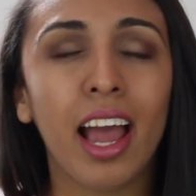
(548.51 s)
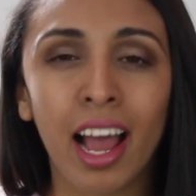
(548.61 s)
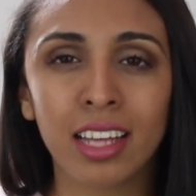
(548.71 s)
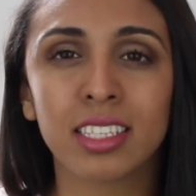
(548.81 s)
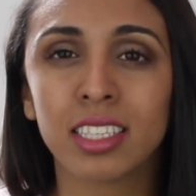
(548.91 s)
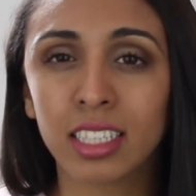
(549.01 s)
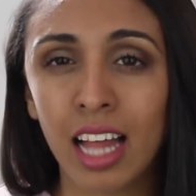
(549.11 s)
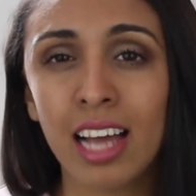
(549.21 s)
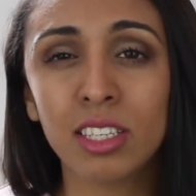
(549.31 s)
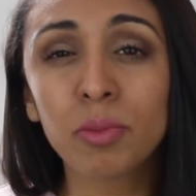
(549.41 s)
as the
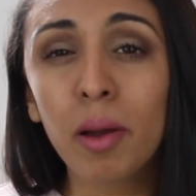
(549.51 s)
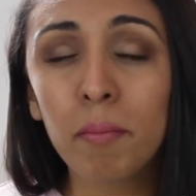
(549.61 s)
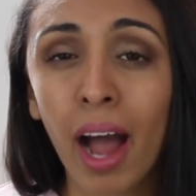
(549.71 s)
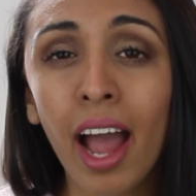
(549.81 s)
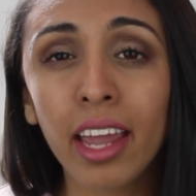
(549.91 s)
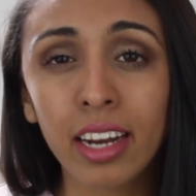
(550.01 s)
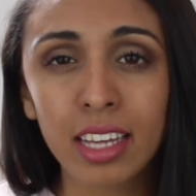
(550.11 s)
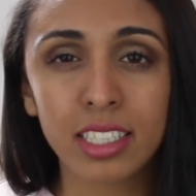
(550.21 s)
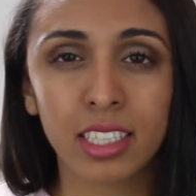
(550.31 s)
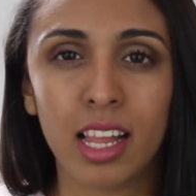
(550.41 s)
class went by and
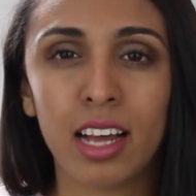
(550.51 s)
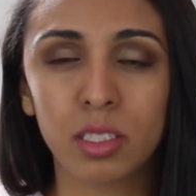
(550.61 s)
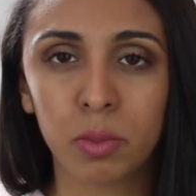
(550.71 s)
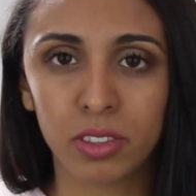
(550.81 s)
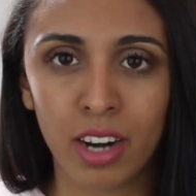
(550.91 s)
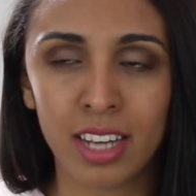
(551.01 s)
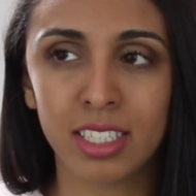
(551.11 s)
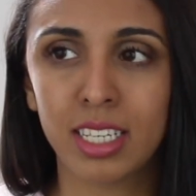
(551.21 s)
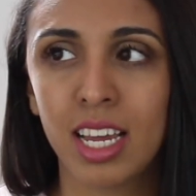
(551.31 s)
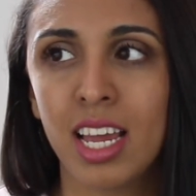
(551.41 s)
as the class
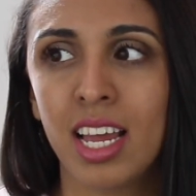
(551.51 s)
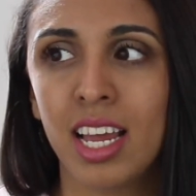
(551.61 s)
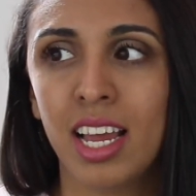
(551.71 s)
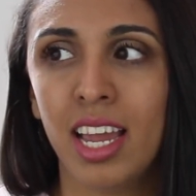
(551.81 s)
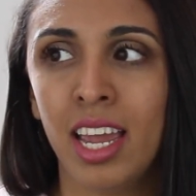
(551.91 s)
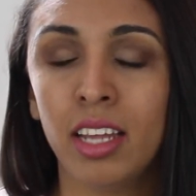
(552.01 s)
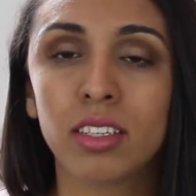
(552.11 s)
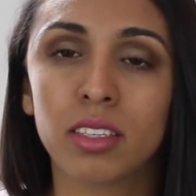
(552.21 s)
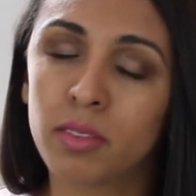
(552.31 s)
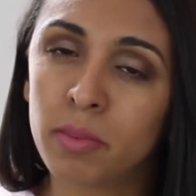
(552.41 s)
progressed,
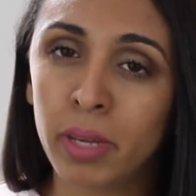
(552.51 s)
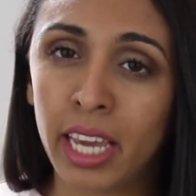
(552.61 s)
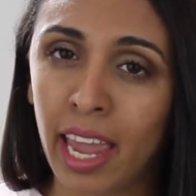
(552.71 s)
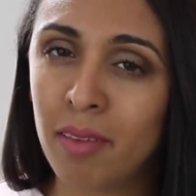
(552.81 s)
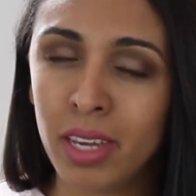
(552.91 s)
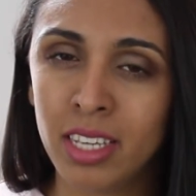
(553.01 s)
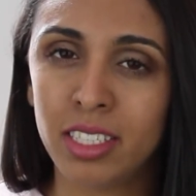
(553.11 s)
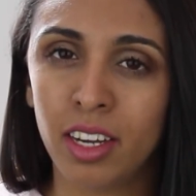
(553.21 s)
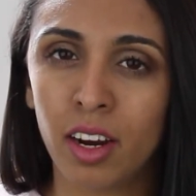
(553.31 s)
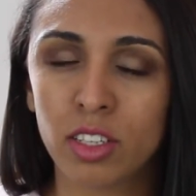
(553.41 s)
it became
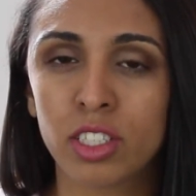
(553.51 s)
easier.